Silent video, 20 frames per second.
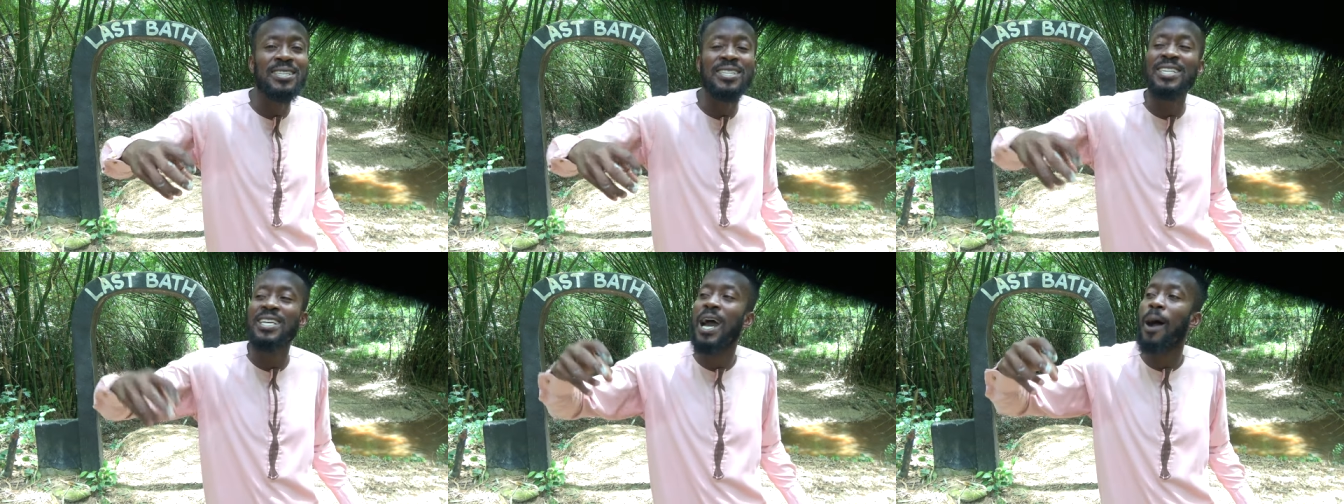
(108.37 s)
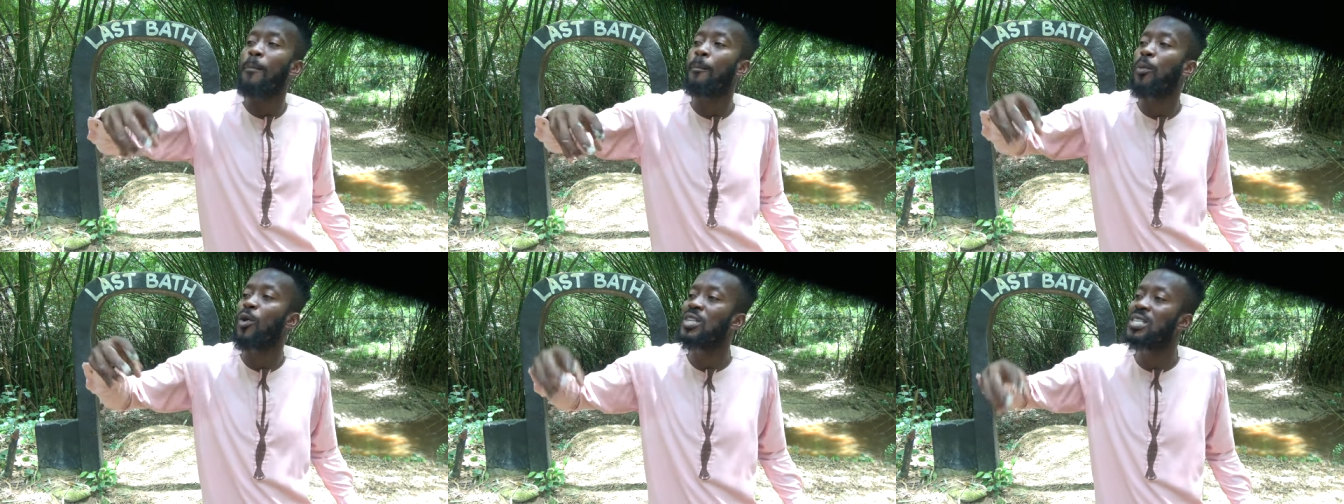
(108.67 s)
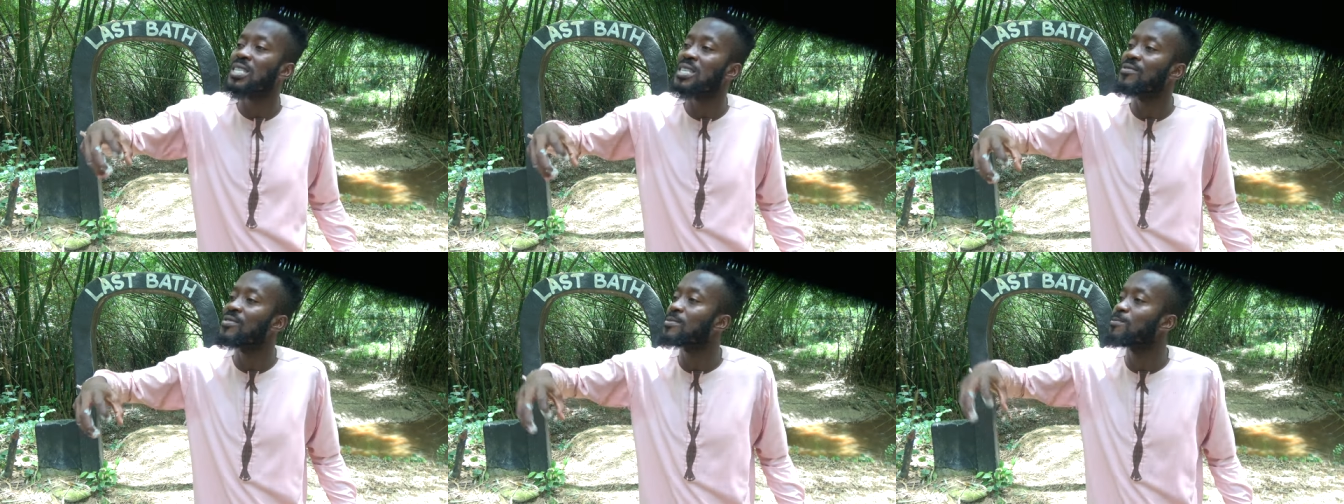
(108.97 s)
their
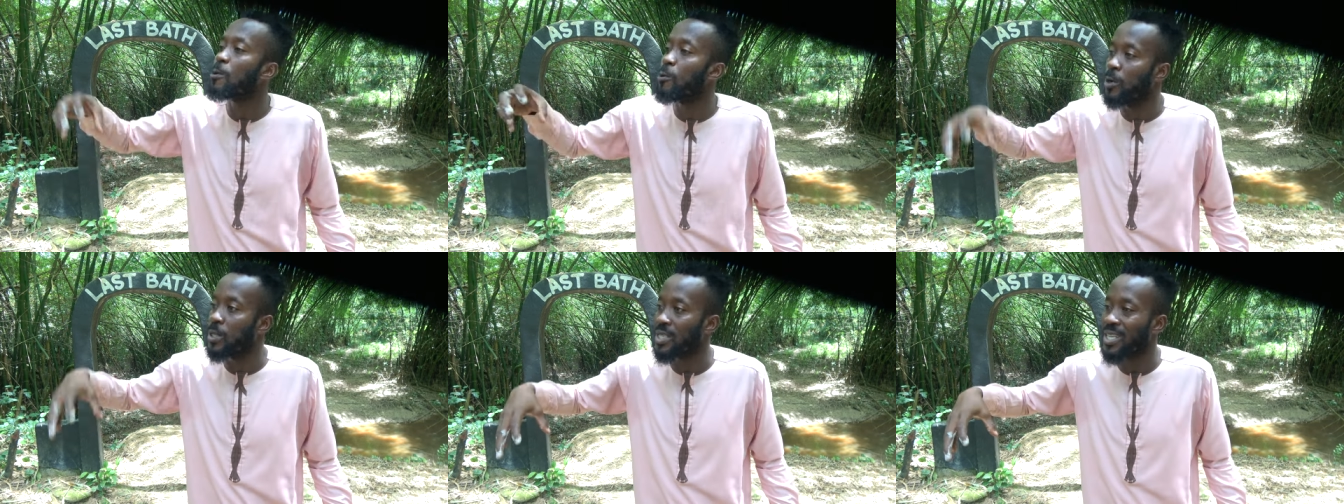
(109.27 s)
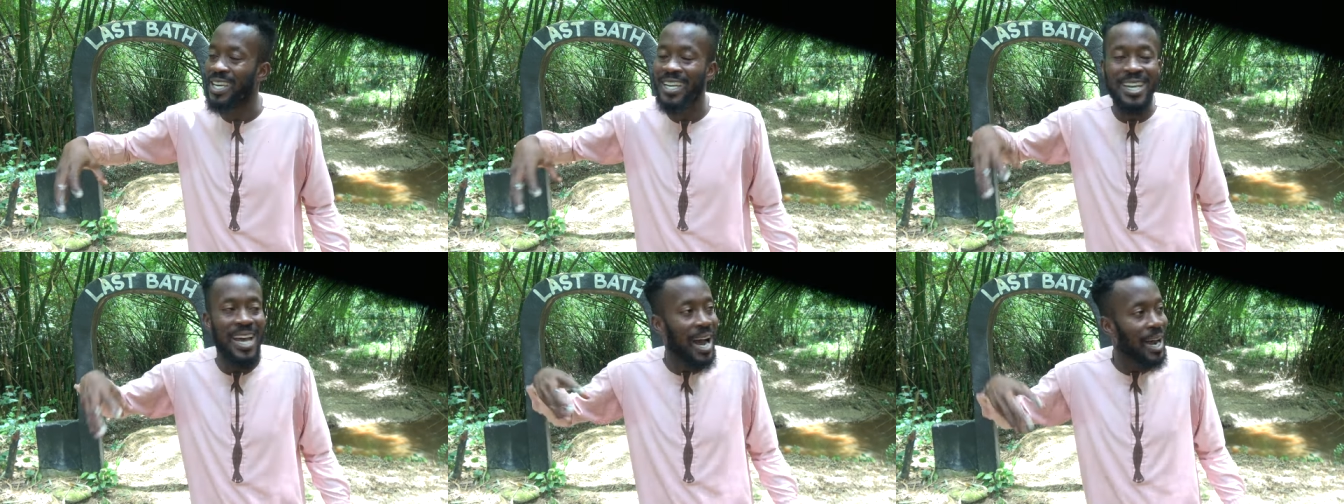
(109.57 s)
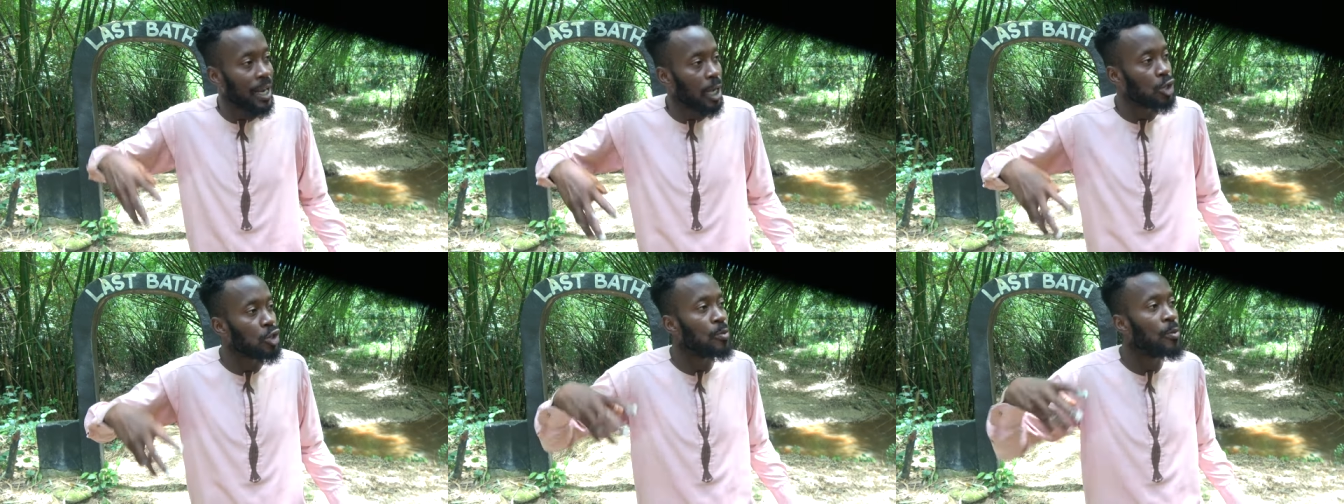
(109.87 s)
positive spirits in
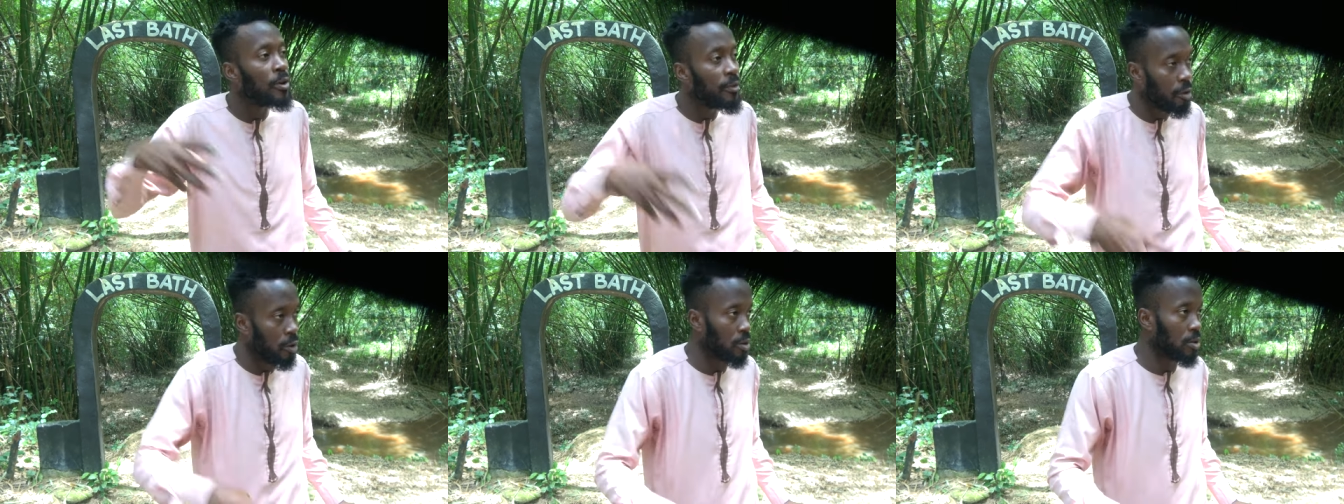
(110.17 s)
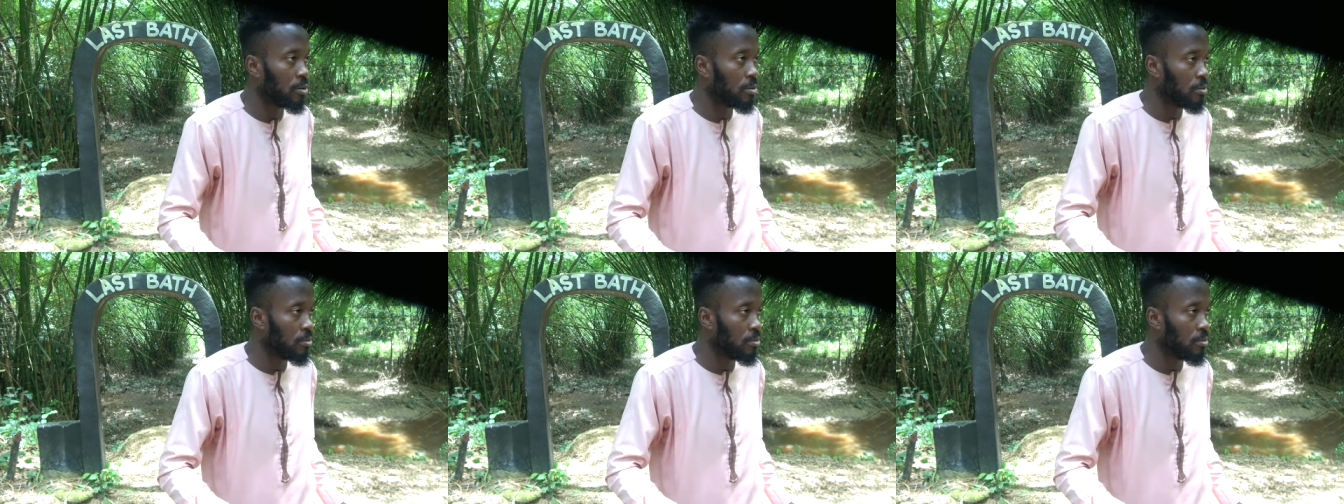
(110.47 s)
order to move on.